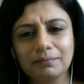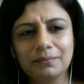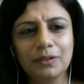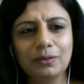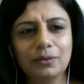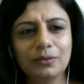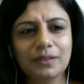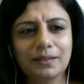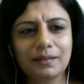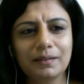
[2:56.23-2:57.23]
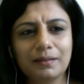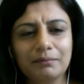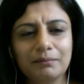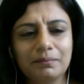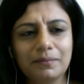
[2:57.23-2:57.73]
you looked at the
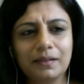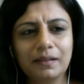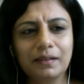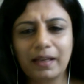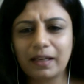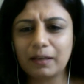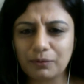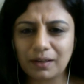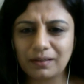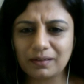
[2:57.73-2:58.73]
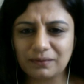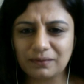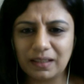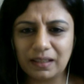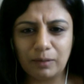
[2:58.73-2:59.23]
naked protest of
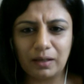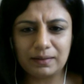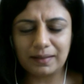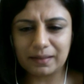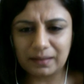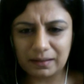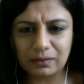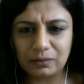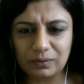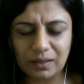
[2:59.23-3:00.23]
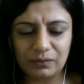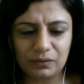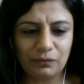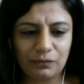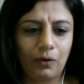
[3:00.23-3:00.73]
the Imas that they did in
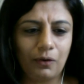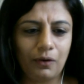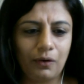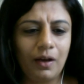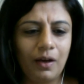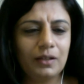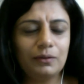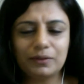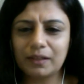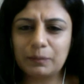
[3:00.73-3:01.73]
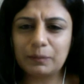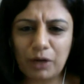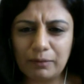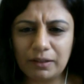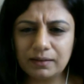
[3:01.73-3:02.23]
2004. You looked at the Prime
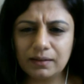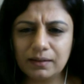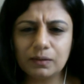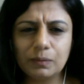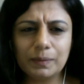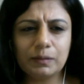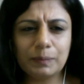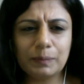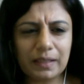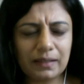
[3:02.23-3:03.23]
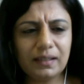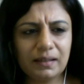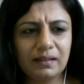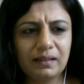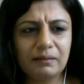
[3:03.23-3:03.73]
Minister's visit. But I think
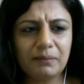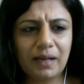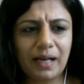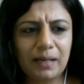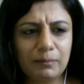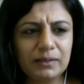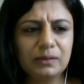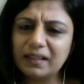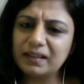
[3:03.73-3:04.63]
I was looking at